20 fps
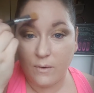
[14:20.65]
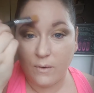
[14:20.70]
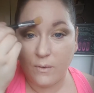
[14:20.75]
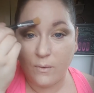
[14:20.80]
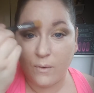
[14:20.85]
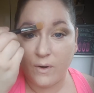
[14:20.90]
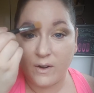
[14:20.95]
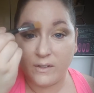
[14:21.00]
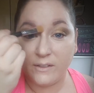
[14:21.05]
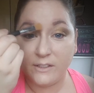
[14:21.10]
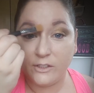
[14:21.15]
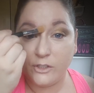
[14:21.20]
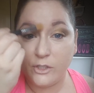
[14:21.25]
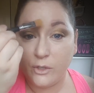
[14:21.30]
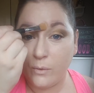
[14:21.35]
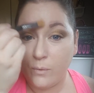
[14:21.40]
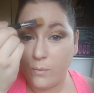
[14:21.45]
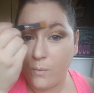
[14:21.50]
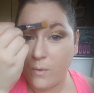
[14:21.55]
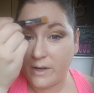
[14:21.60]
or
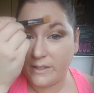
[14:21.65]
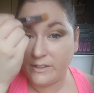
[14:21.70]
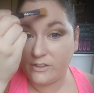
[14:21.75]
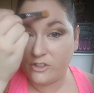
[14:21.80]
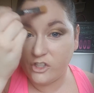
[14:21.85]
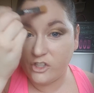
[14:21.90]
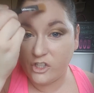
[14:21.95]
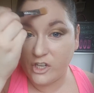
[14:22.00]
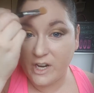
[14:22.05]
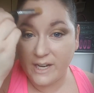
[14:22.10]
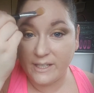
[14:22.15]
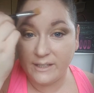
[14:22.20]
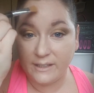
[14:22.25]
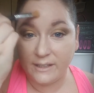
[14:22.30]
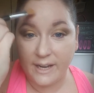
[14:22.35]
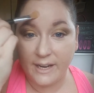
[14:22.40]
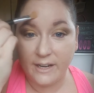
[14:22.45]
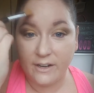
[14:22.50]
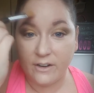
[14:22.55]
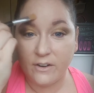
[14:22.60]
to one shade
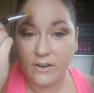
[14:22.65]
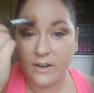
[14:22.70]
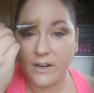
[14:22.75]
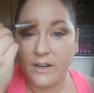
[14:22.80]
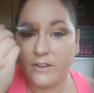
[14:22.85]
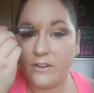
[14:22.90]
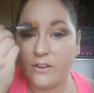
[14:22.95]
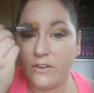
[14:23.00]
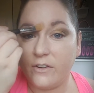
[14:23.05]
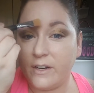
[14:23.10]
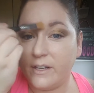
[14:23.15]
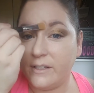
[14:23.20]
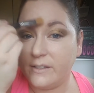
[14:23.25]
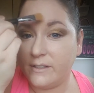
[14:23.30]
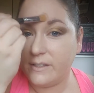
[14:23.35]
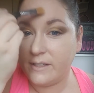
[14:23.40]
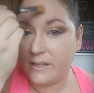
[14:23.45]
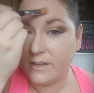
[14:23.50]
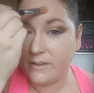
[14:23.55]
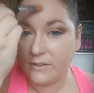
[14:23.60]
lighter in your
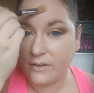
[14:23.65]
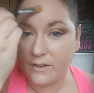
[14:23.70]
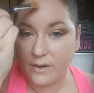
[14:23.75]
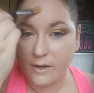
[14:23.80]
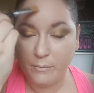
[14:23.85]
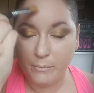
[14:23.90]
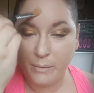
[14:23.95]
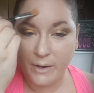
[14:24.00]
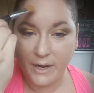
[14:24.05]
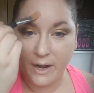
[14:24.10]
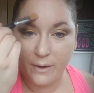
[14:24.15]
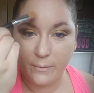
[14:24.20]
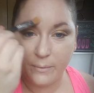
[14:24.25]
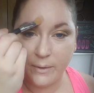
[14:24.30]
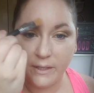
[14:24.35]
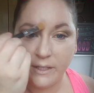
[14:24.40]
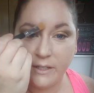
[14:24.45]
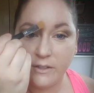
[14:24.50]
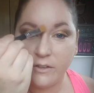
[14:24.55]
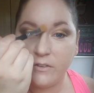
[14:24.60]
concealer, but I
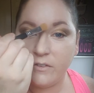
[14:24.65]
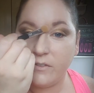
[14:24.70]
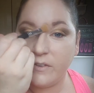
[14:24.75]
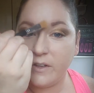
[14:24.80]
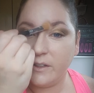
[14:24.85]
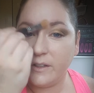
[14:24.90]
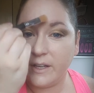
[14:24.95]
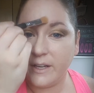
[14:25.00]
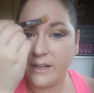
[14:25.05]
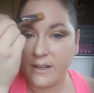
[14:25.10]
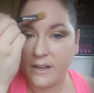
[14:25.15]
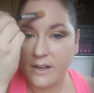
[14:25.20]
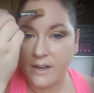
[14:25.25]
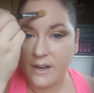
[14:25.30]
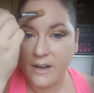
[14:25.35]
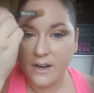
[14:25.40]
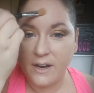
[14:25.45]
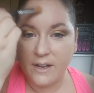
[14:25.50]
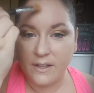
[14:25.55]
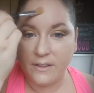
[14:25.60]
really do feel like
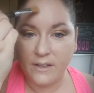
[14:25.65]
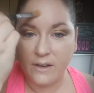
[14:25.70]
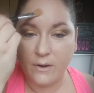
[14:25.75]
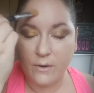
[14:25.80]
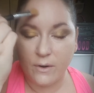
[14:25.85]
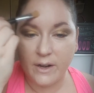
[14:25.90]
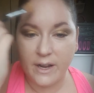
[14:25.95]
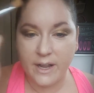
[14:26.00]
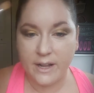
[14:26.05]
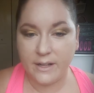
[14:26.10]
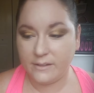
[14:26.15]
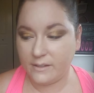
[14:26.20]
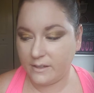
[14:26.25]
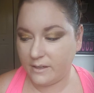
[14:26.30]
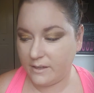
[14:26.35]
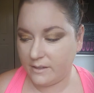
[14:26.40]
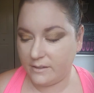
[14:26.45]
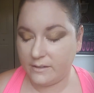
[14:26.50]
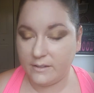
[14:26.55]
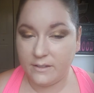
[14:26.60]
the organza
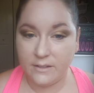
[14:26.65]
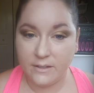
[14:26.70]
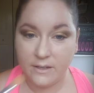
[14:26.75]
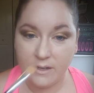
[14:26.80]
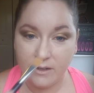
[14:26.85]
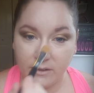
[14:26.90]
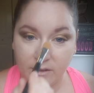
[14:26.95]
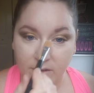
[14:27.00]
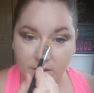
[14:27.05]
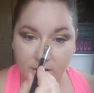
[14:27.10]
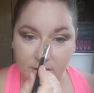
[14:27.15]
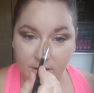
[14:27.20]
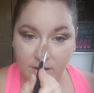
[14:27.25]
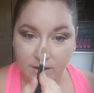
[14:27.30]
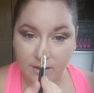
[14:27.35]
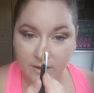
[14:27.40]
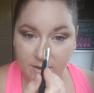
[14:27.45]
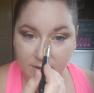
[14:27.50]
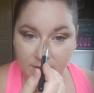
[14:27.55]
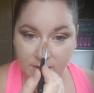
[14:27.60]
concealer
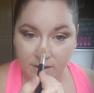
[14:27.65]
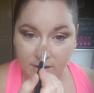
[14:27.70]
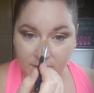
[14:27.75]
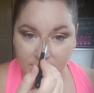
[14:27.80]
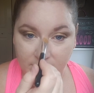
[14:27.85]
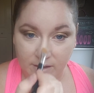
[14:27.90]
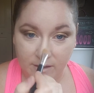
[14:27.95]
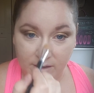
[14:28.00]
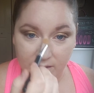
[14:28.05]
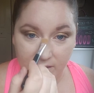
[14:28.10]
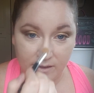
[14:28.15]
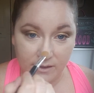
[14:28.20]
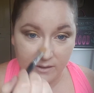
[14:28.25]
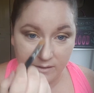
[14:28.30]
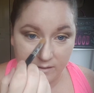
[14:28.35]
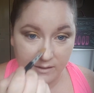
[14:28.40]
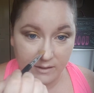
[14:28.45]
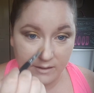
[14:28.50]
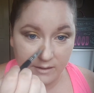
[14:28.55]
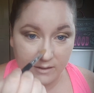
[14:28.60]

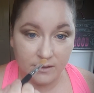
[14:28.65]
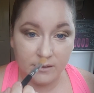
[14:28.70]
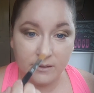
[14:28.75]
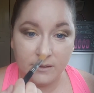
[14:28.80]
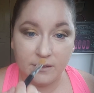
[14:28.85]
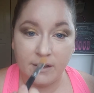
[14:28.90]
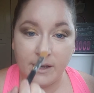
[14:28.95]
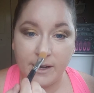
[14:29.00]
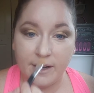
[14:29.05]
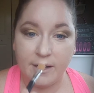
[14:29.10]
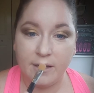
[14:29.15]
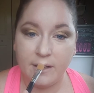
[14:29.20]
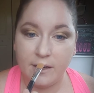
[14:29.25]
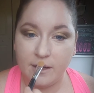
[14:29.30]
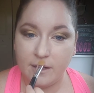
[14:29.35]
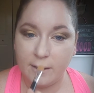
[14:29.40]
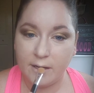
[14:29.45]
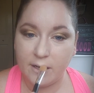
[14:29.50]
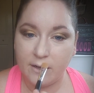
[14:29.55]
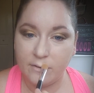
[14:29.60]
is light
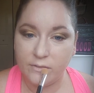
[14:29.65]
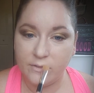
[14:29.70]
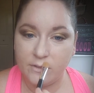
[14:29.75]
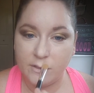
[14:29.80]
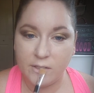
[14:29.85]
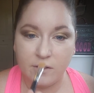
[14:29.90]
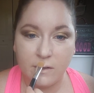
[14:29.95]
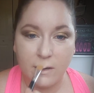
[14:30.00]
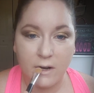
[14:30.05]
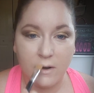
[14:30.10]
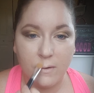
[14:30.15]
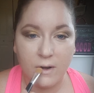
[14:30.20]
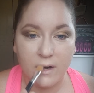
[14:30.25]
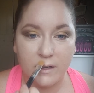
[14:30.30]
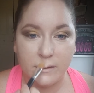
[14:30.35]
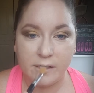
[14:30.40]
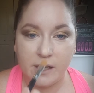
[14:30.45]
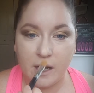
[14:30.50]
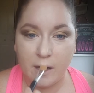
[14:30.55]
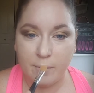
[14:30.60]
enough to go
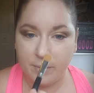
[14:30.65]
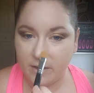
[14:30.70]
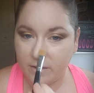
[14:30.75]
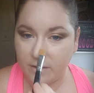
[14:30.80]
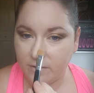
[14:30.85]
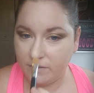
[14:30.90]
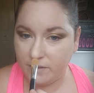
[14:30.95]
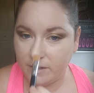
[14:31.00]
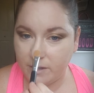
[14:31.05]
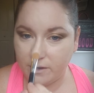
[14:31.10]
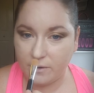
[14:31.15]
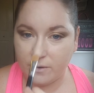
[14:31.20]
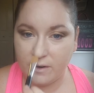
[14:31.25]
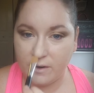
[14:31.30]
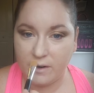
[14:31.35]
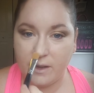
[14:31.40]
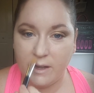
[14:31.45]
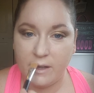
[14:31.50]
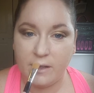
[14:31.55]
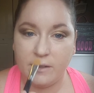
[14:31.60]
on top of the
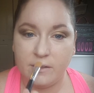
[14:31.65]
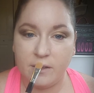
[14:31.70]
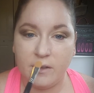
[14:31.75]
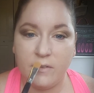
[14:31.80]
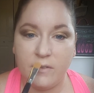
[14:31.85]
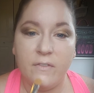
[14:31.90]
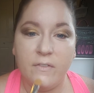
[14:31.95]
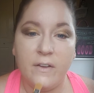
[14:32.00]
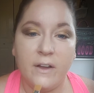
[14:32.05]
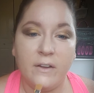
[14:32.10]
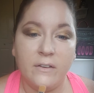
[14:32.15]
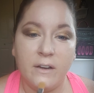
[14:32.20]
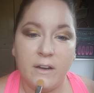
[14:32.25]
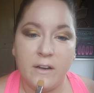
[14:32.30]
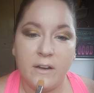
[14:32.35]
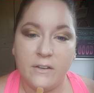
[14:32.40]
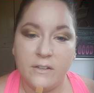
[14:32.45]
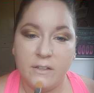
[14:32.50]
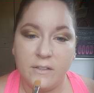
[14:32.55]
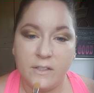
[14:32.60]
organza
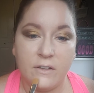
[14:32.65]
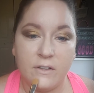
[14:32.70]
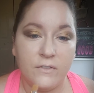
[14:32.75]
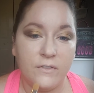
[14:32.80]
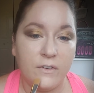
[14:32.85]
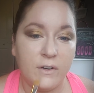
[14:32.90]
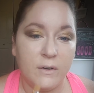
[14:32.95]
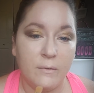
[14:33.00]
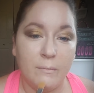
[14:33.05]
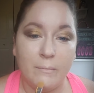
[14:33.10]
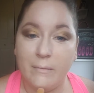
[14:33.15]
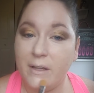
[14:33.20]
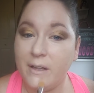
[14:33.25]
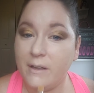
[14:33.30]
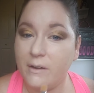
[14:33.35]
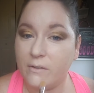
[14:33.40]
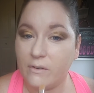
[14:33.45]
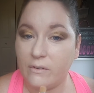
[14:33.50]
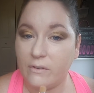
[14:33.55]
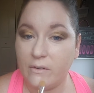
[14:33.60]
foundation. So for
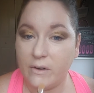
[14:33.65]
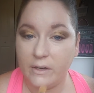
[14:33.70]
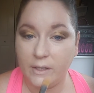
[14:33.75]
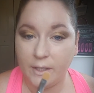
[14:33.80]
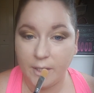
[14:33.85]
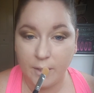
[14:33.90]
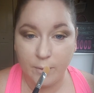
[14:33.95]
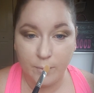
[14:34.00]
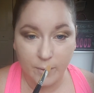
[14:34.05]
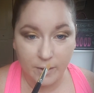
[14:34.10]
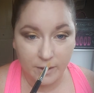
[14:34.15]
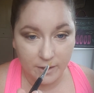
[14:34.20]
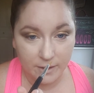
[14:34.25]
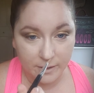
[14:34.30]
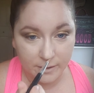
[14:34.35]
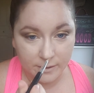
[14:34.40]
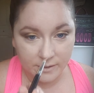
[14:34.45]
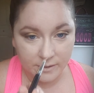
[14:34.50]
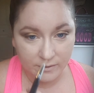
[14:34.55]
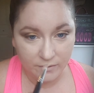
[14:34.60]
me, it really
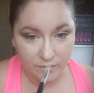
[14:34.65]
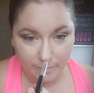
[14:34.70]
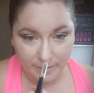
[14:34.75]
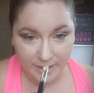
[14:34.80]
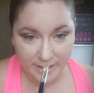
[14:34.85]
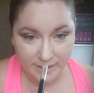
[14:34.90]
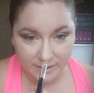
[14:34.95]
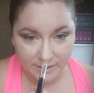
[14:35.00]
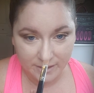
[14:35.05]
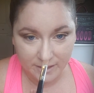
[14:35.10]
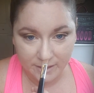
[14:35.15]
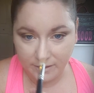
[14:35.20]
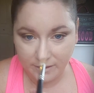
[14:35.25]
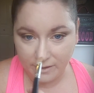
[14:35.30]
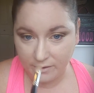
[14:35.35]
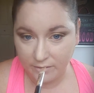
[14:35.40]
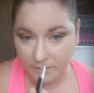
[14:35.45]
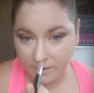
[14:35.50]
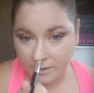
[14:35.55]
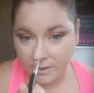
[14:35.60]
works for my skin
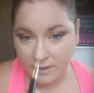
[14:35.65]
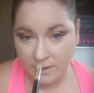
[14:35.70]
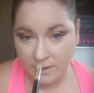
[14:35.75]
tone.